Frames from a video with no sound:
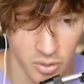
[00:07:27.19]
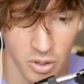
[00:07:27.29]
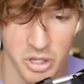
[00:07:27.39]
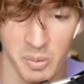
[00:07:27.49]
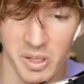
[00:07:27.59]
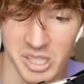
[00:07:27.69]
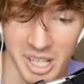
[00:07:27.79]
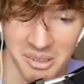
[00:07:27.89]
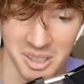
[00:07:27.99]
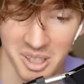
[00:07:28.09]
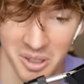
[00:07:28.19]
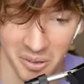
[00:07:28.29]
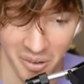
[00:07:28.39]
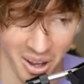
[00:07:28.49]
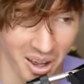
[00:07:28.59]
Who's most likely
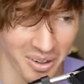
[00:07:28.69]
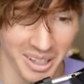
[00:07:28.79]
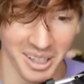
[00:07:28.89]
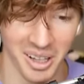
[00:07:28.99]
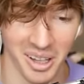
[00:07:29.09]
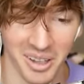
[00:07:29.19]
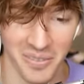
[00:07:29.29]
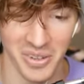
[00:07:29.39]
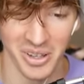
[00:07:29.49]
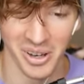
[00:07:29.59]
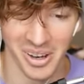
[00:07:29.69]
to? I'll kill all of you.